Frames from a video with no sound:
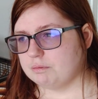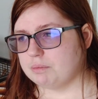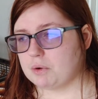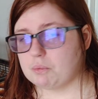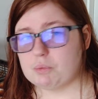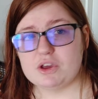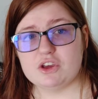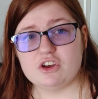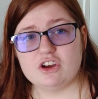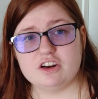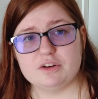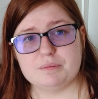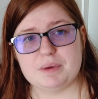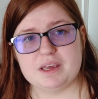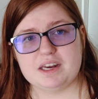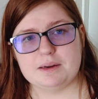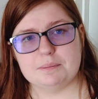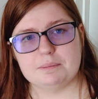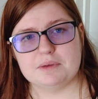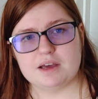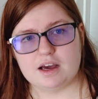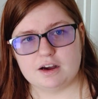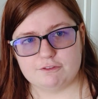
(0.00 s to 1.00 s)
But we could have
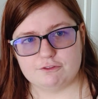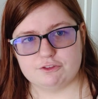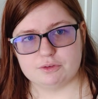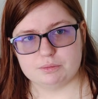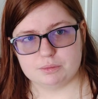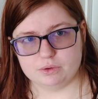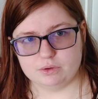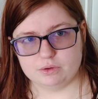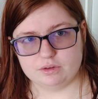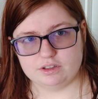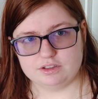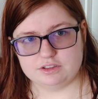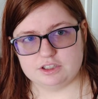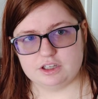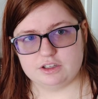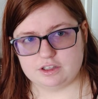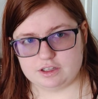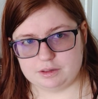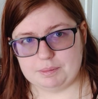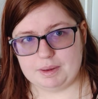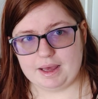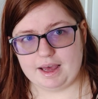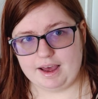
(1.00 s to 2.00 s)
made him comfortable
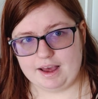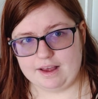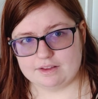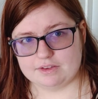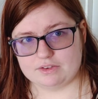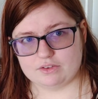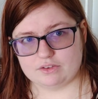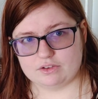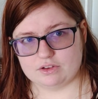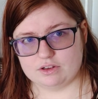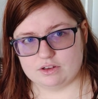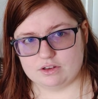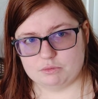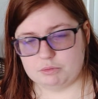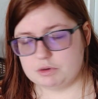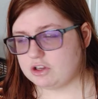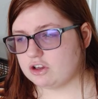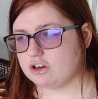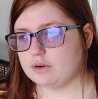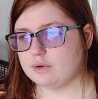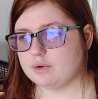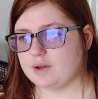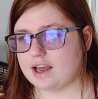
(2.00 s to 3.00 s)
until he passed.
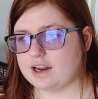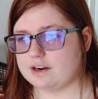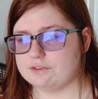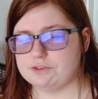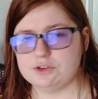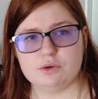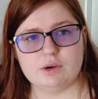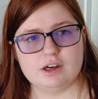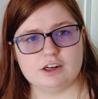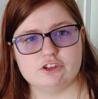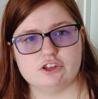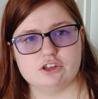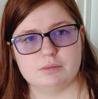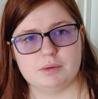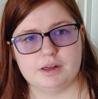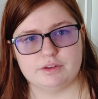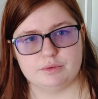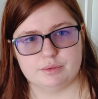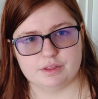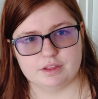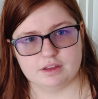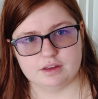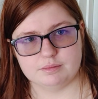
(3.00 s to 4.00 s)
We could have had a few extra
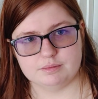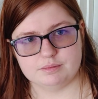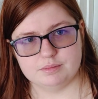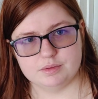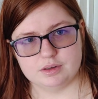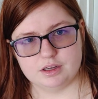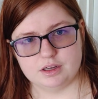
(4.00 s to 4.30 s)
months with him.